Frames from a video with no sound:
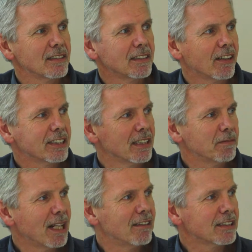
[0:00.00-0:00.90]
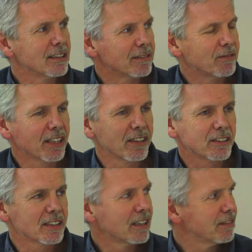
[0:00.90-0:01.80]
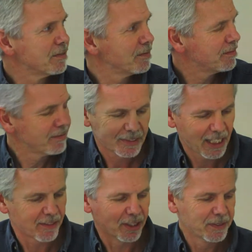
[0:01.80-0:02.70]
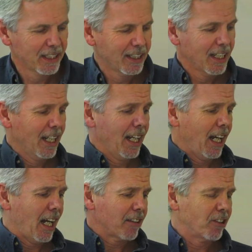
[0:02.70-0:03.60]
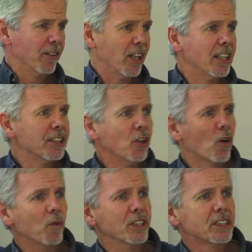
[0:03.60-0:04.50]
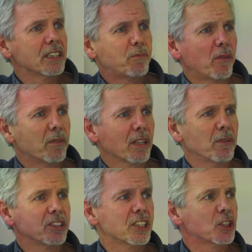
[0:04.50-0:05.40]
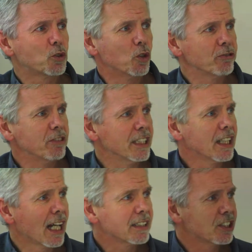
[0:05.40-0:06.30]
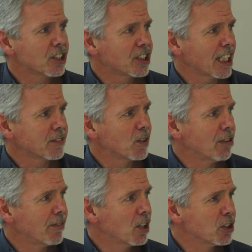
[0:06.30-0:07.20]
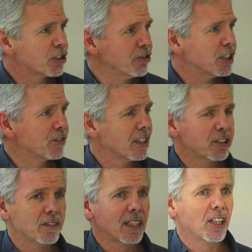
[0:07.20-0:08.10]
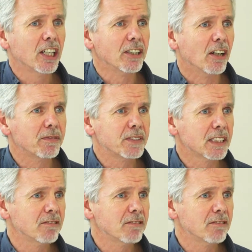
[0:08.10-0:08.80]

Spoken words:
No, he's an American, one of those kind of... Anyway, Grover Norquist is probably one of the most extraordinary and successful revolutionaries that you've never heard of. He's a